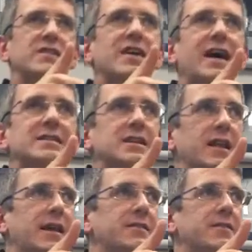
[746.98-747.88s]
and tax
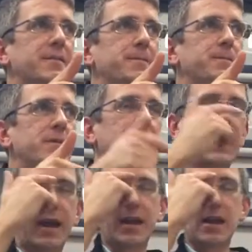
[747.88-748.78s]
collector.
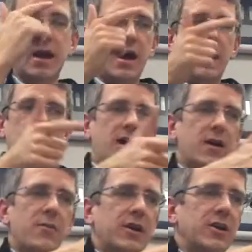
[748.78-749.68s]
Okay?
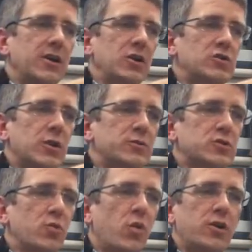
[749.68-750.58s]
Am I going to use
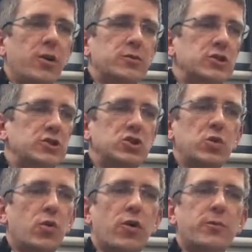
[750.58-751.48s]
option one, option
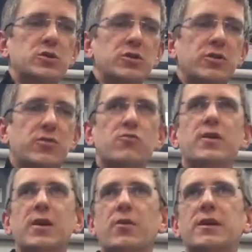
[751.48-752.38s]
two, or option
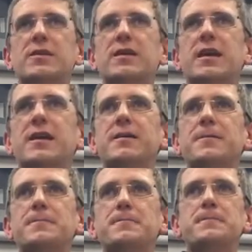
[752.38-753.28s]
three? What do you think?
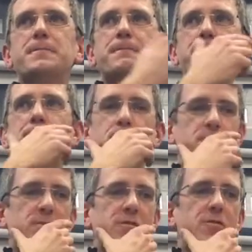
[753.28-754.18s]

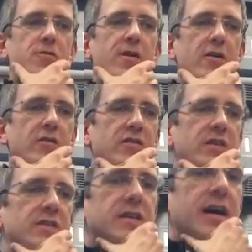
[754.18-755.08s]
For Pharisee and